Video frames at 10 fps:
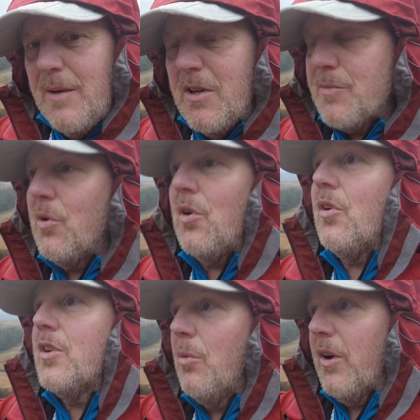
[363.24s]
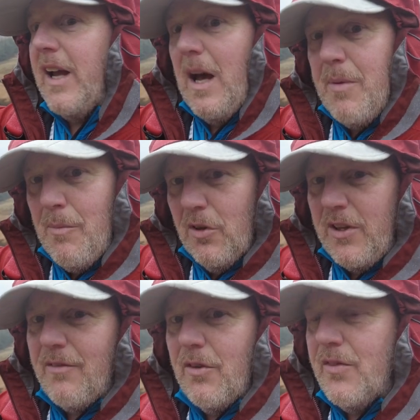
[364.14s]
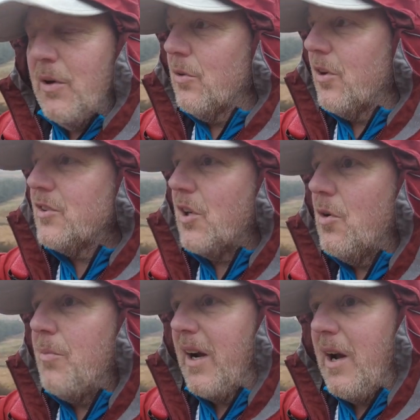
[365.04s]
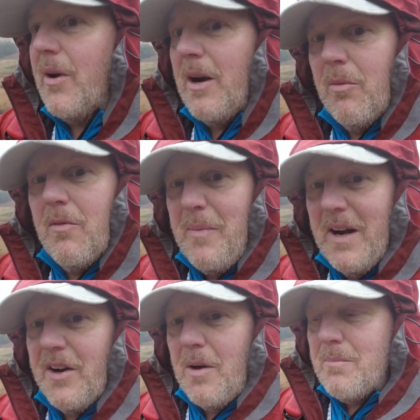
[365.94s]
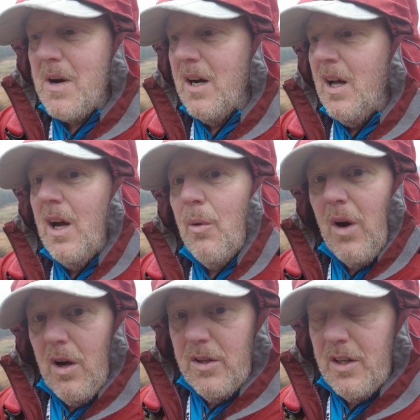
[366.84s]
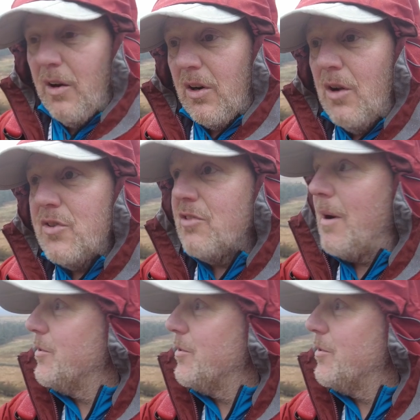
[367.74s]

the image more, you want to get a bit more depth of field. So by going up with a bigger number, uh, you know, closing your